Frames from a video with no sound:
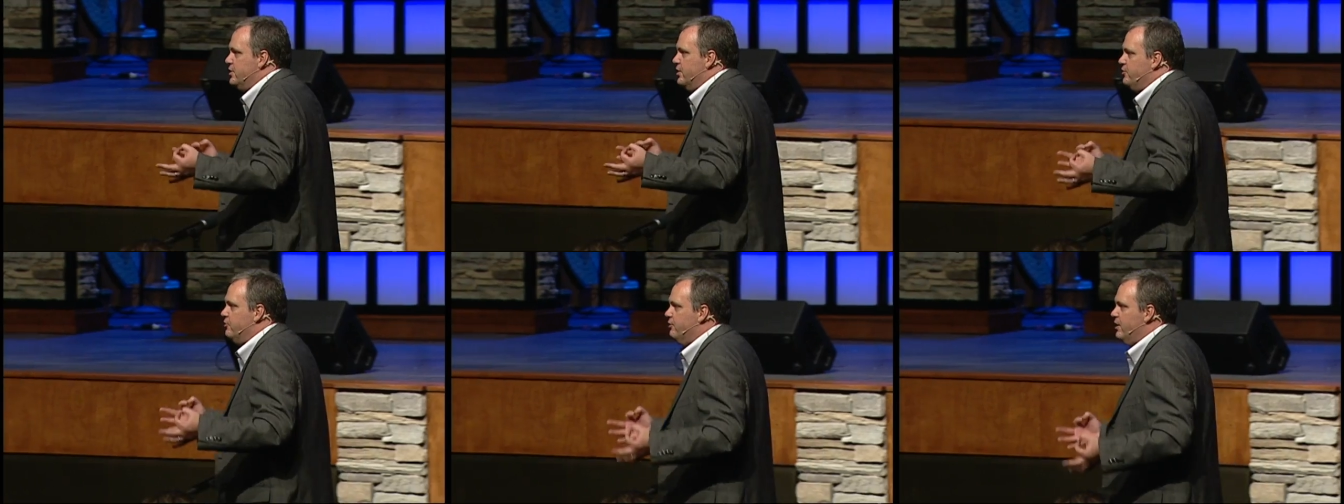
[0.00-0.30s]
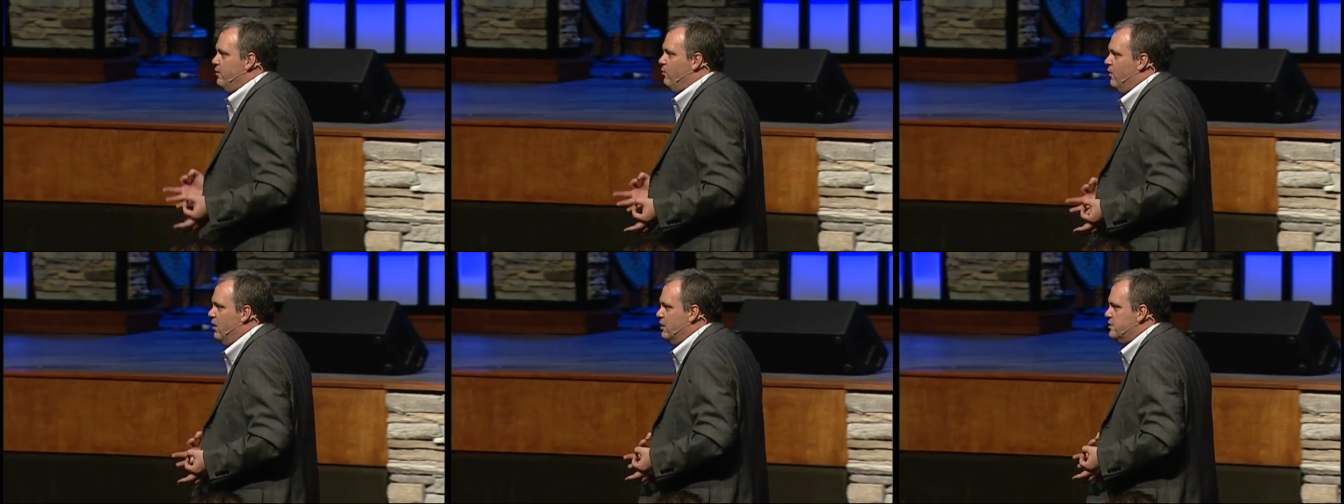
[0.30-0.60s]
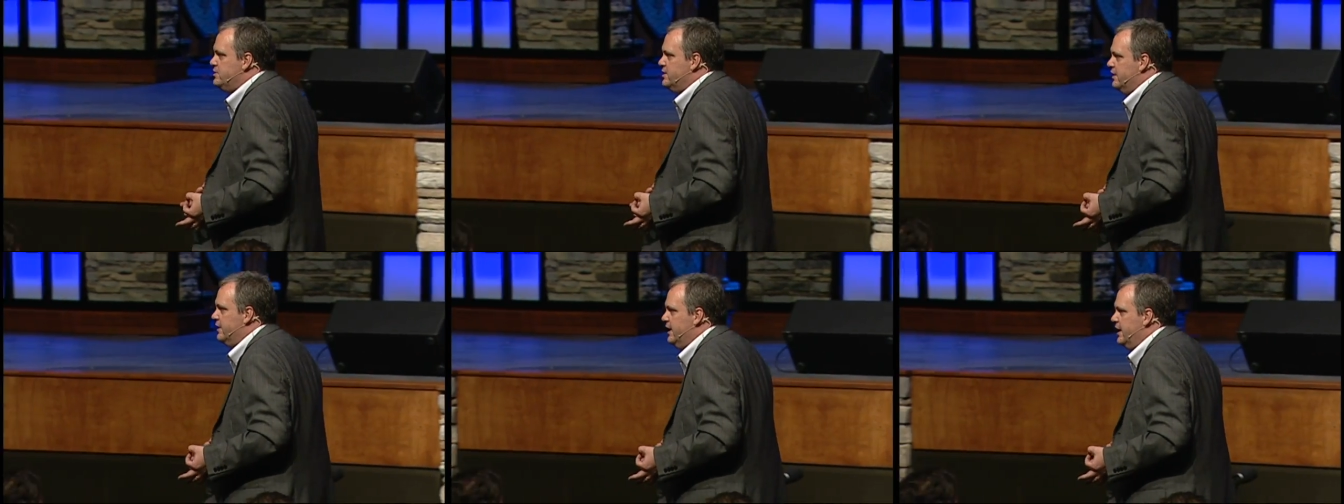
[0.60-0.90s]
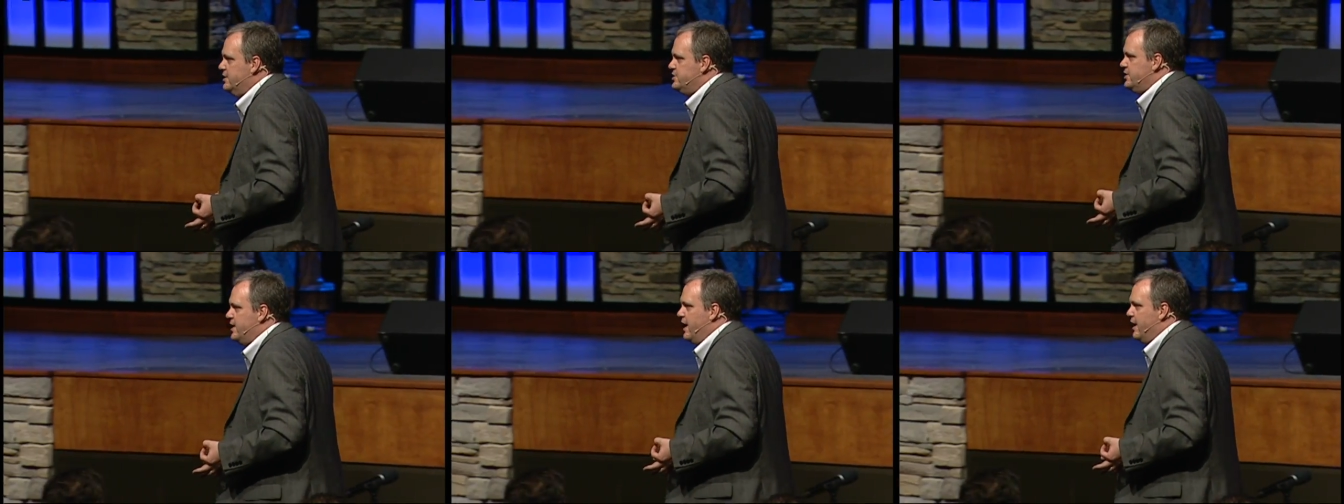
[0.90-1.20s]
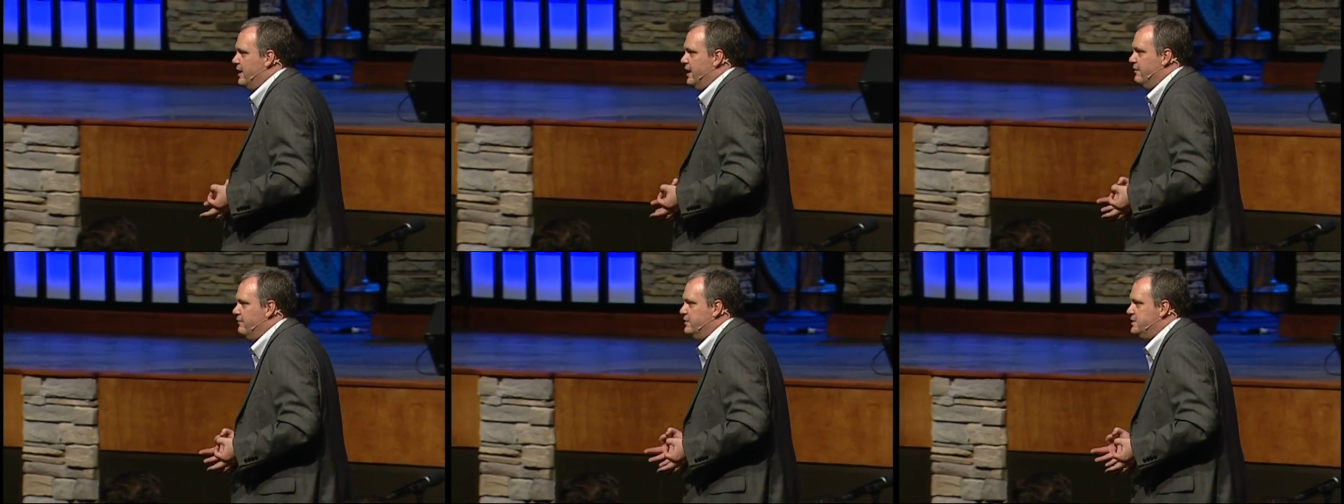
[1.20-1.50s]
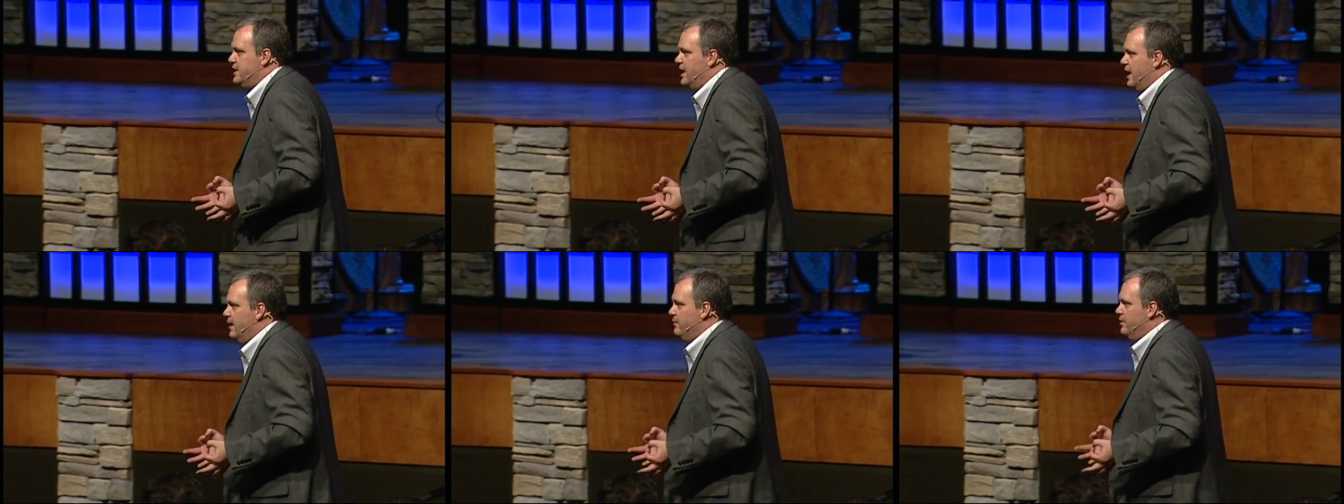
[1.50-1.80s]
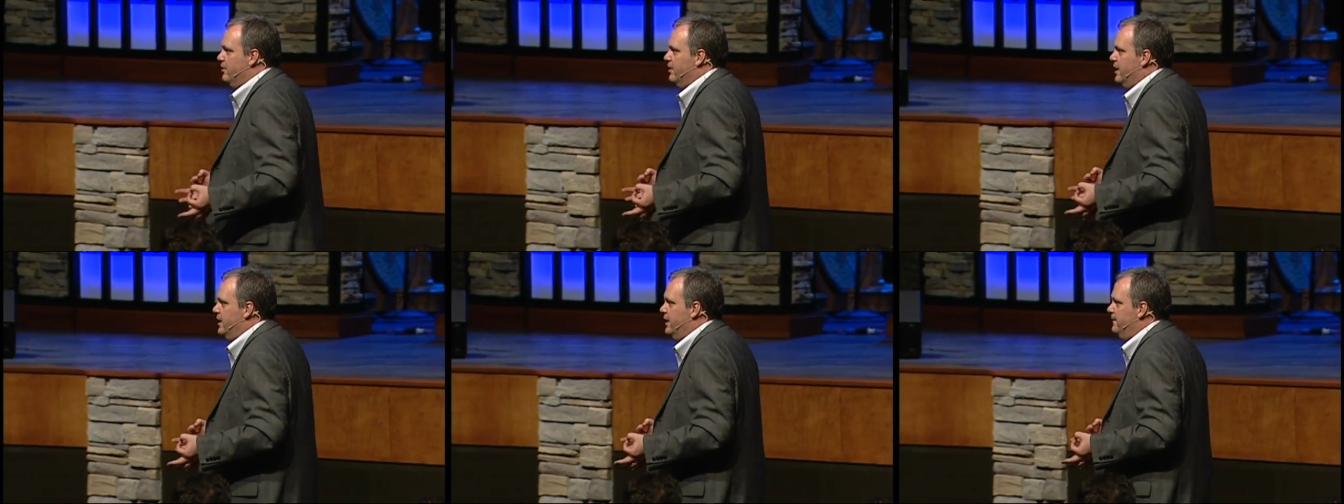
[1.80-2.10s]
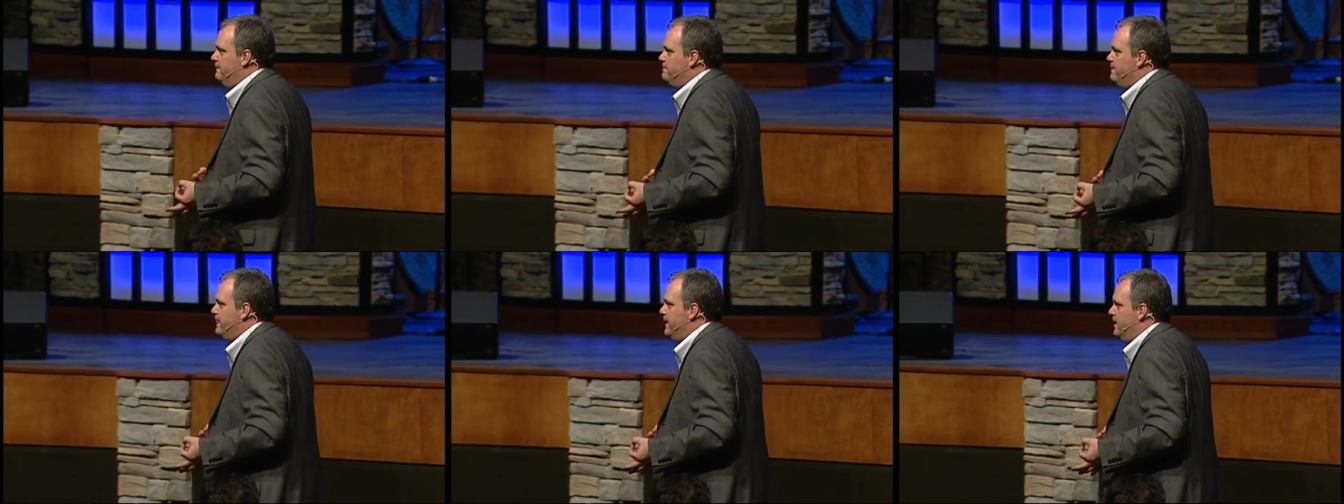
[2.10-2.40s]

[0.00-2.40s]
the three words that'll get you out every time. You ready?